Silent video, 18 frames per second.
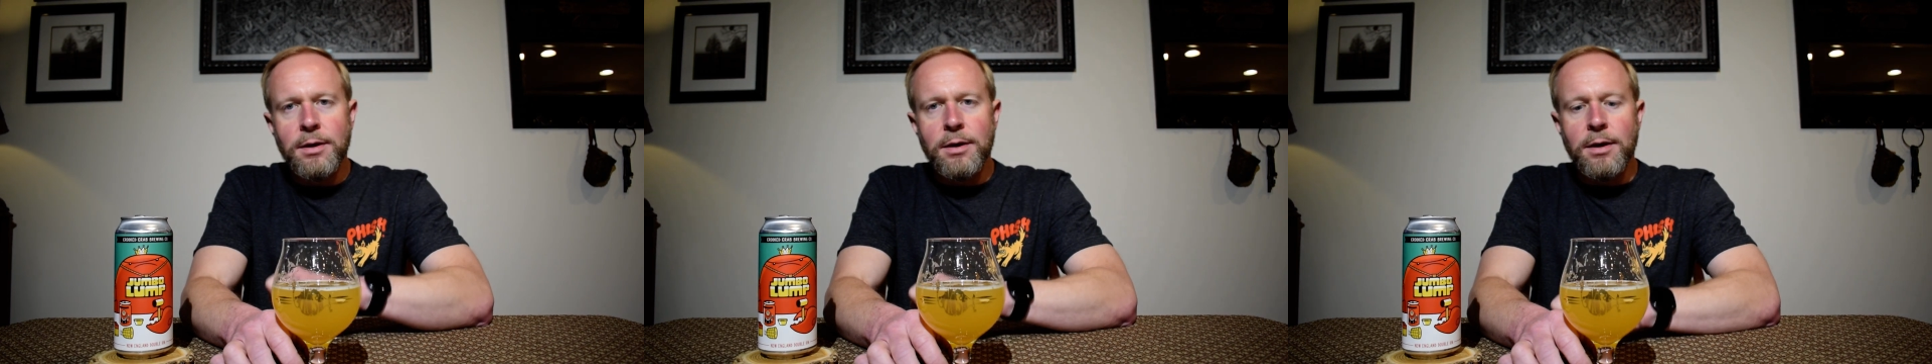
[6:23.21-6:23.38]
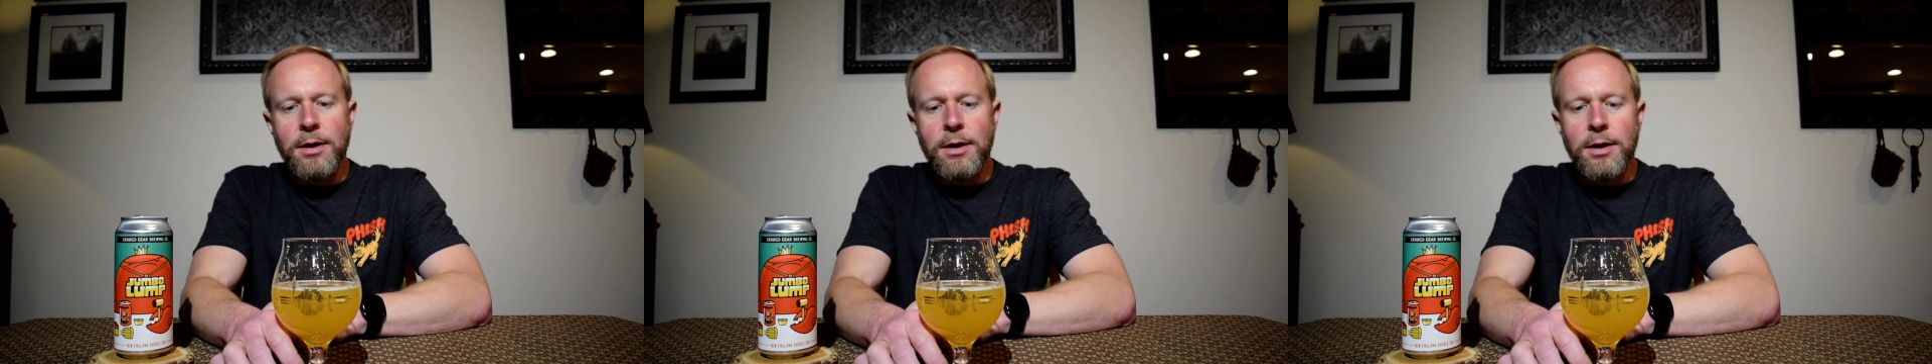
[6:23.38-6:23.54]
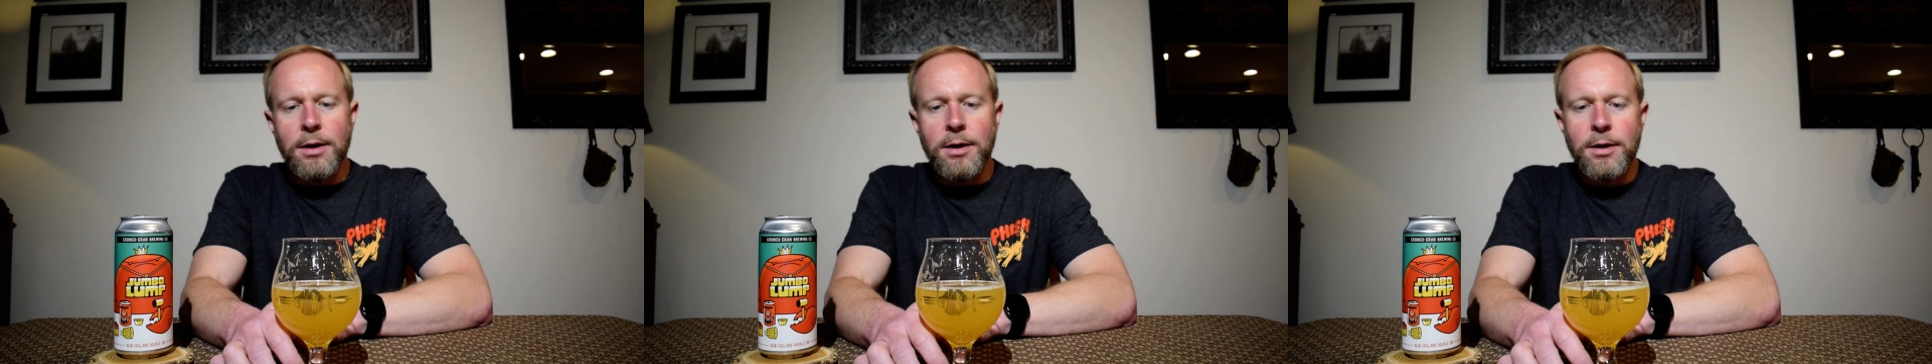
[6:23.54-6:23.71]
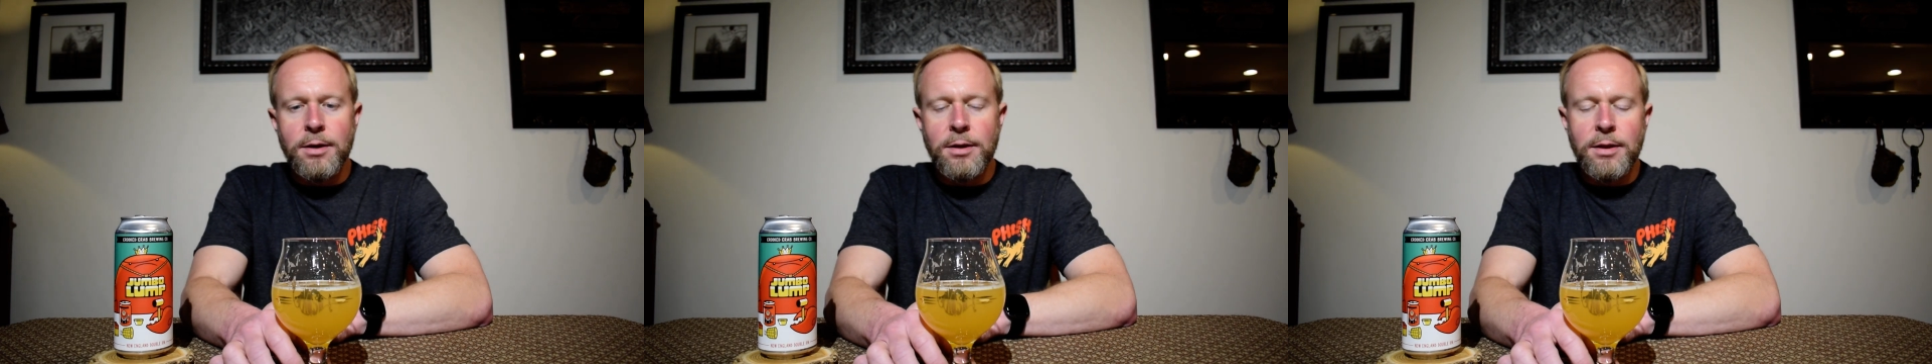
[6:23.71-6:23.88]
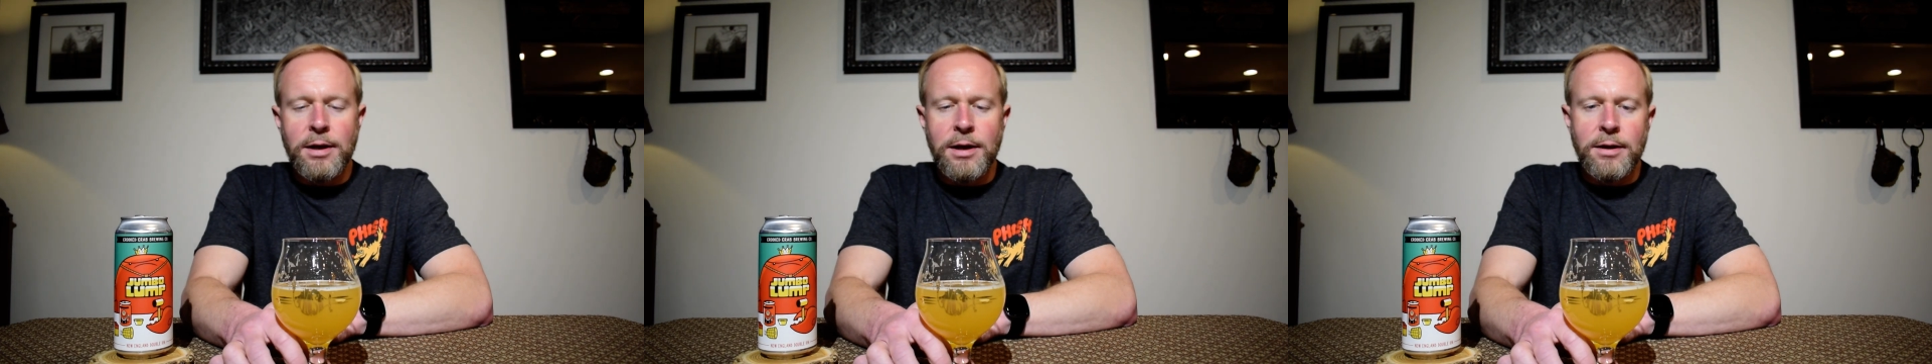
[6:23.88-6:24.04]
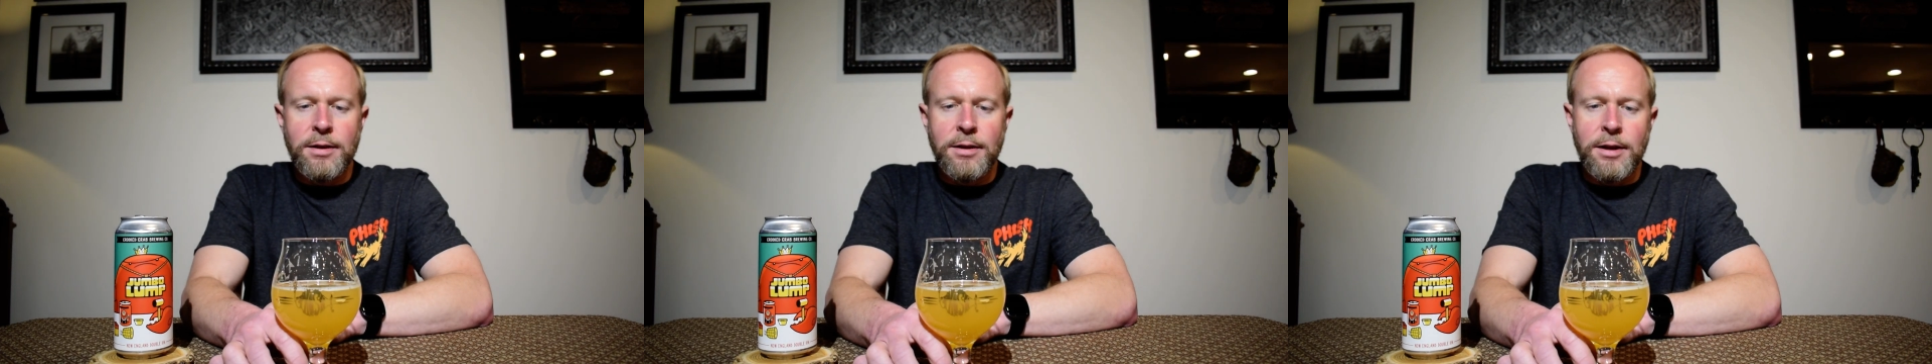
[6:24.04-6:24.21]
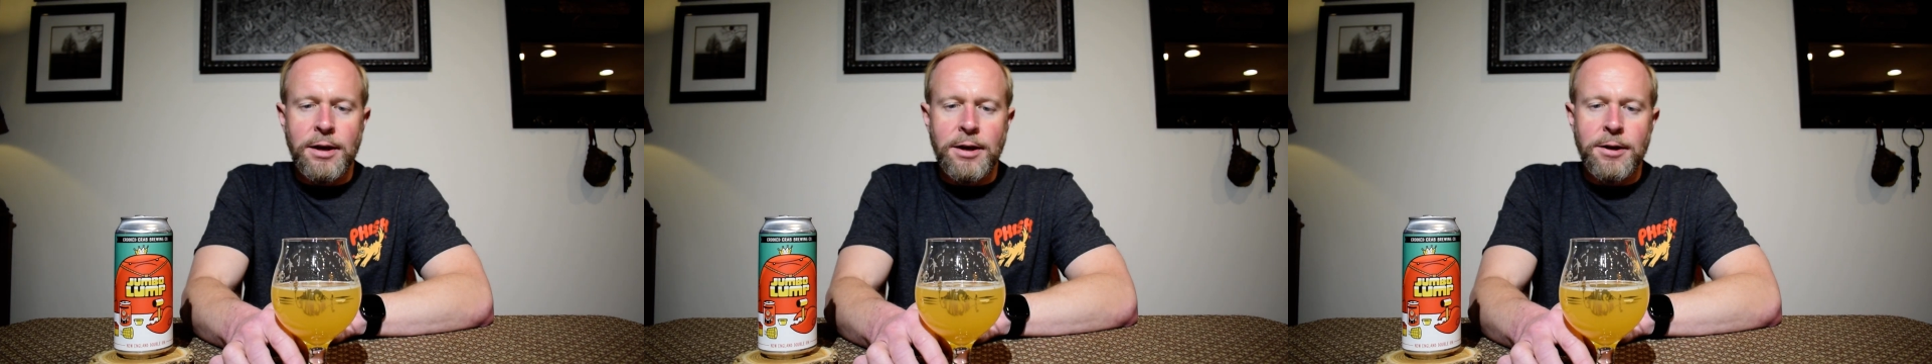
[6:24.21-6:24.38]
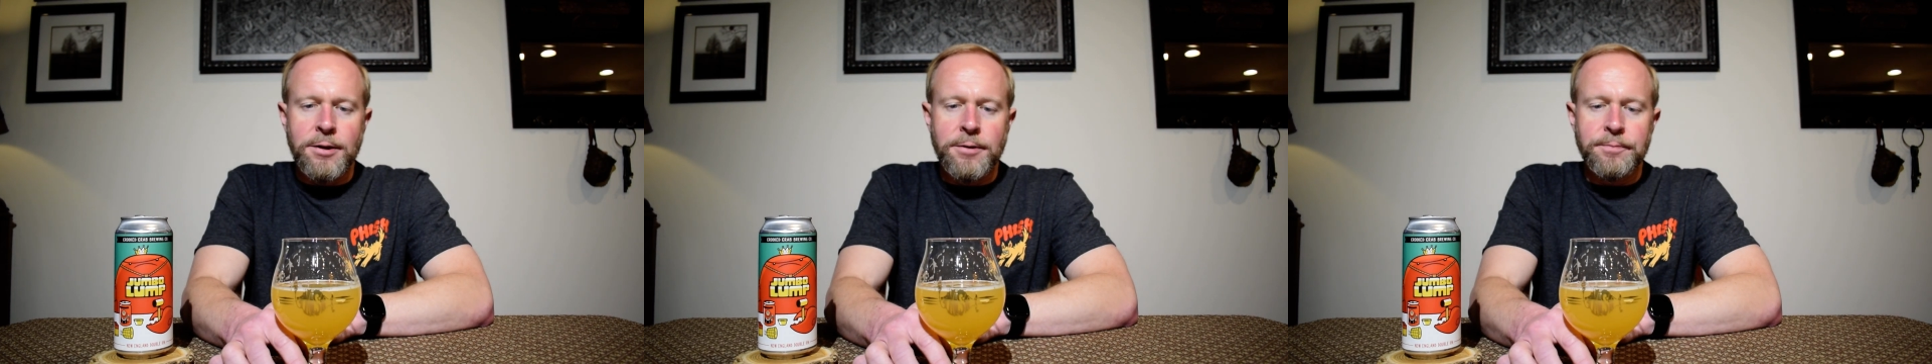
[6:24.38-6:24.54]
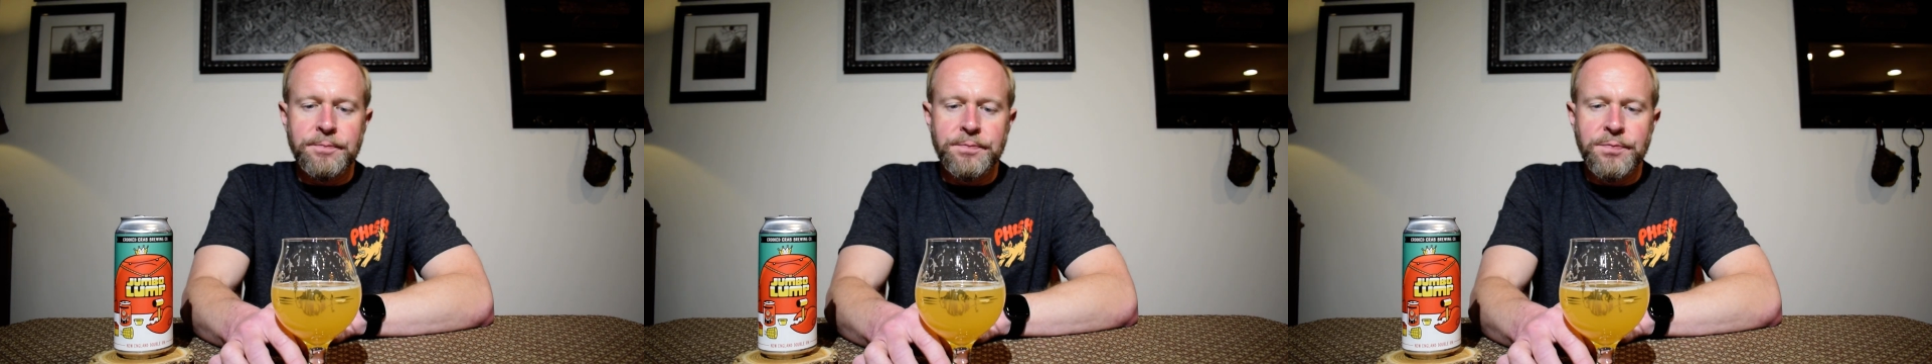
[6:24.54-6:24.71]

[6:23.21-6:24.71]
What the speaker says: that like